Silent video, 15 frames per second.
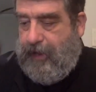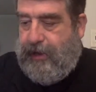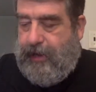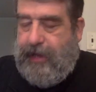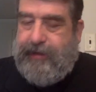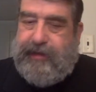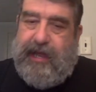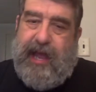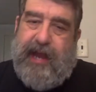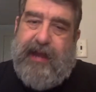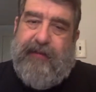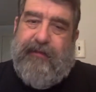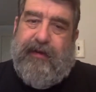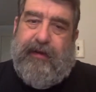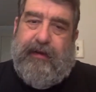That's kind
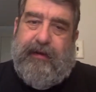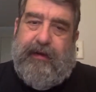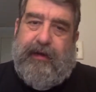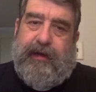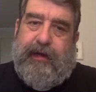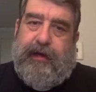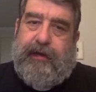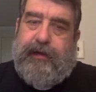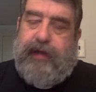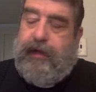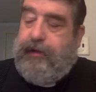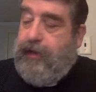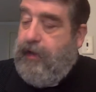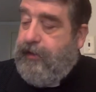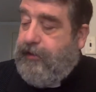of
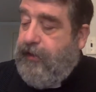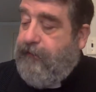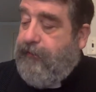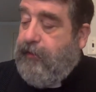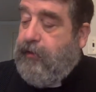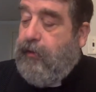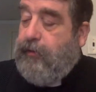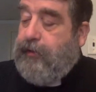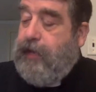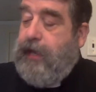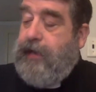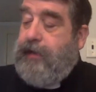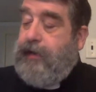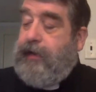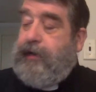a difficult
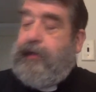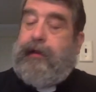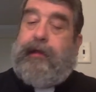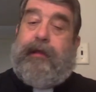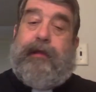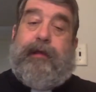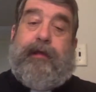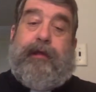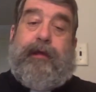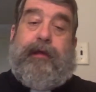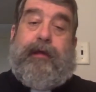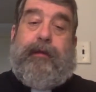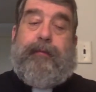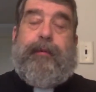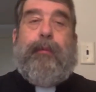ending,
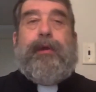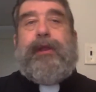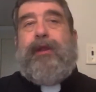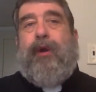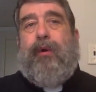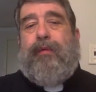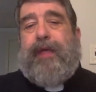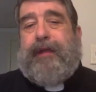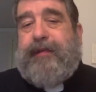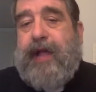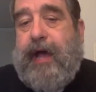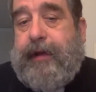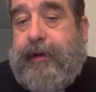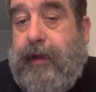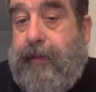but we know that's
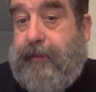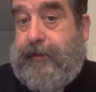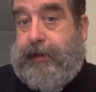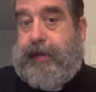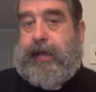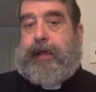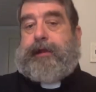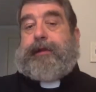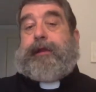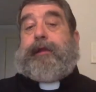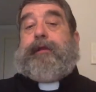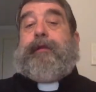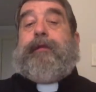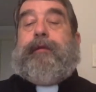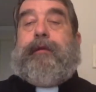not the ending.